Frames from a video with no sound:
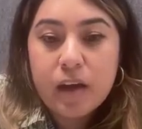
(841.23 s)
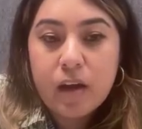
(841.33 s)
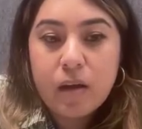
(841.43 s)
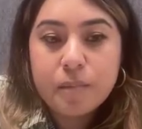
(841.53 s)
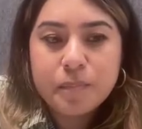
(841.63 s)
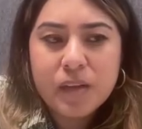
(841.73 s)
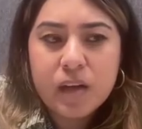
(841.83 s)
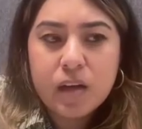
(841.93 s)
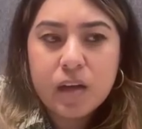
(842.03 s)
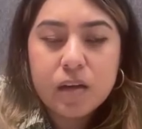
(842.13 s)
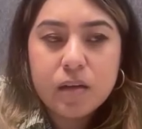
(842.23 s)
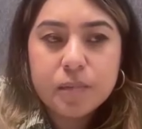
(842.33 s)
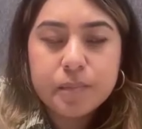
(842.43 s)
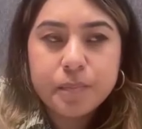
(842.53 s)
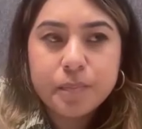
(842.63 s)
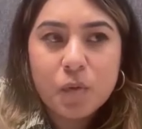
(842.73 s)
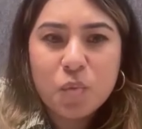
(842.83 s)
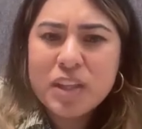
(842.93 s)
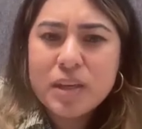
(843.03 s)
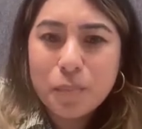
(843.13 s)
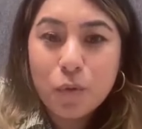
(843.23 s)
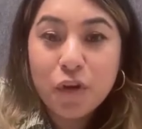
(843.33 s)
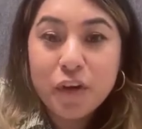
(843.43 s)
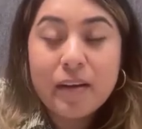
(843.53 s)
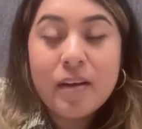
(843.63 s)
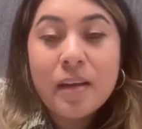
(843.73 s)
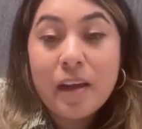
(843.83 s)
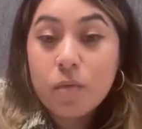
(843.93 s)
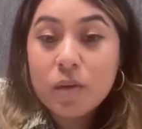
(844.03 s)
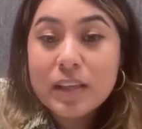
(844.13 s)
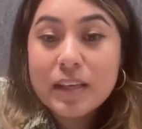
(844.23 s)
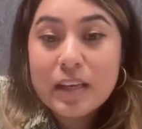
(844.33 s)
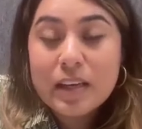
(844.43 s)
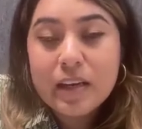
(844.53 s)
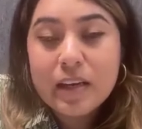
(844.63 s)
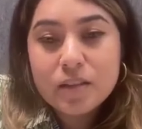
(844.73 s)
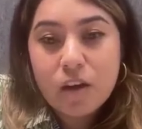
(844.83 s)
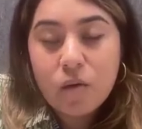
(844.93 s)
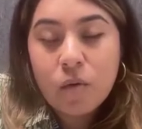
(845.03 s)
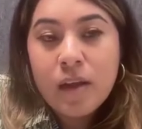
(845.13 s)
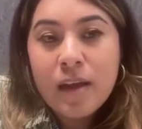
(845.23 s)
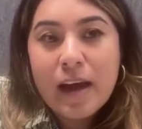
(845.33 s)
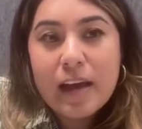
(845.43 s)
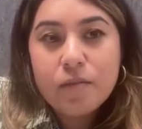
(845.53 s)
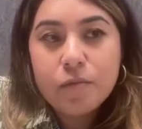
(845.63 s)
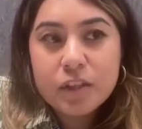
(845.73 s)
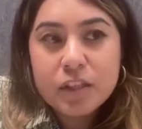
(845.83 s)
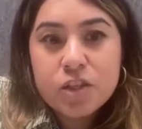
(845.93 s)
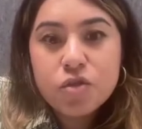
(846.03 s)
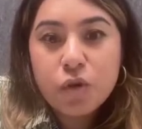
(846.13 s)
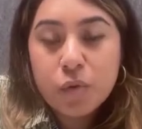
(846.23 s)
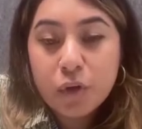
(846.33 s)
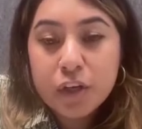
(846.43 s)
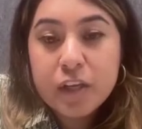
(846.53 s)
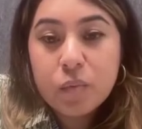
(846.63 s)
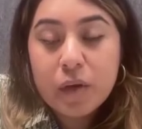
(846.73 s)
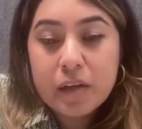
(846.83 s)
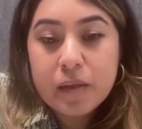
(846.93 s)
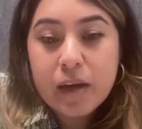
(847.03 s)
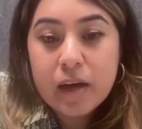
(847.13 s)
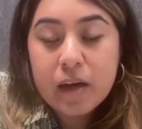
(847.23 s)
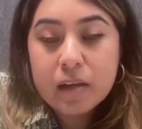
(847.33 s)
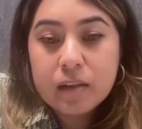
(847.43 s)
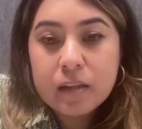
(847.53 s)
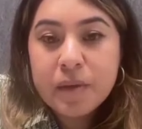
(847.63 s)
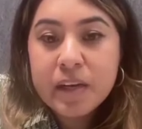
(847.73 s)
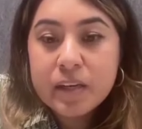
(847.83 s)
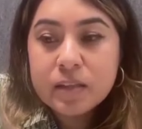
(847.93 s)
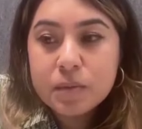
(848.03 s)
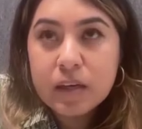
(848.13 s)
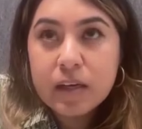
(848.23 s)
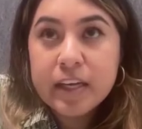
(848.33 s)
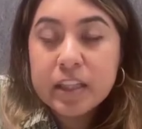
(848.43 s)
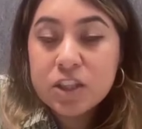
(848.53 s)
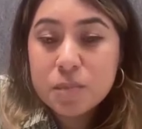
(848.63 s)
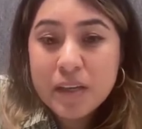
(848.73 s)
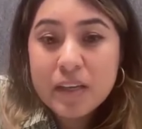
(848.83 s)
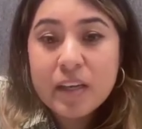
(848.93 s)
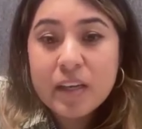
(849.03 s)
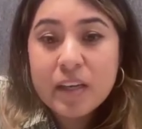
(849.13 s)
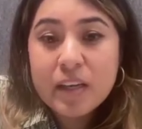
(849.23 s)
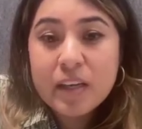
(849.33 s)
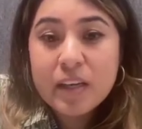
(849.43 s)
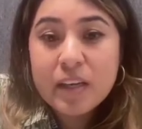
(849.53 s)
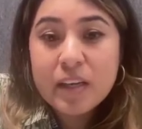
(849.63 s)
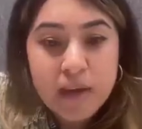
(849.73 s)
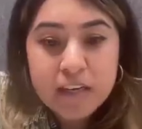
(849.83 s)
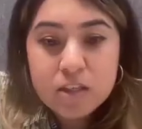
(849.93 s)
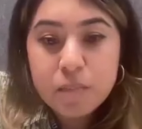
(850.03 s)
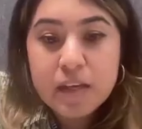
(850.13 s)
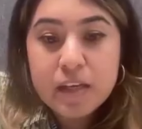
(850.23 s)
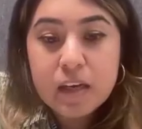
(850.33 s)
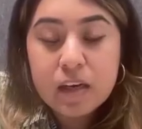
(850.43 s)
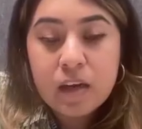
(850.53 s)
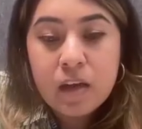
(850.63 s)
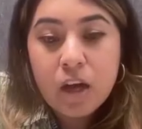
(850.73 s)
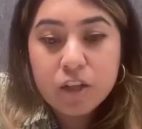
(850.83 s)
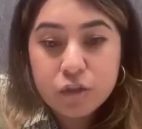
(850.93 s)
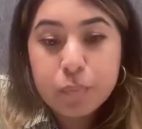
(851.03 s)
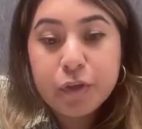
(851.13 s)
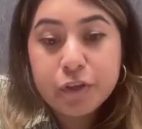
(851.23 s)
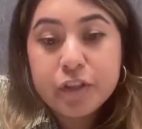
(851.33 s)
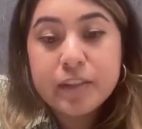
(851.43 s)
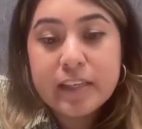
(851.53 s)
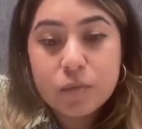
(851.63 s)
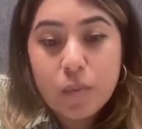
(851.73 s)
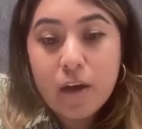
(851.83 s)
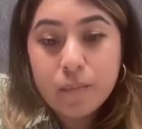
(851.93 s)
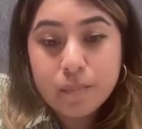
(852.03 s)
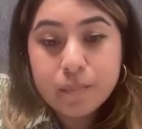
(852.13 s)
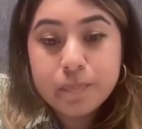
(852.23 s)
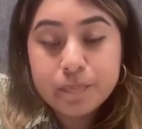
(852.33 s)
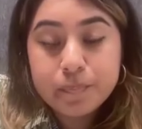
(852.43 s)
really important and really needed. So I've really enjoyed working with limited English-speaking, so mostly Spanish-speaking entrepreneurs as well.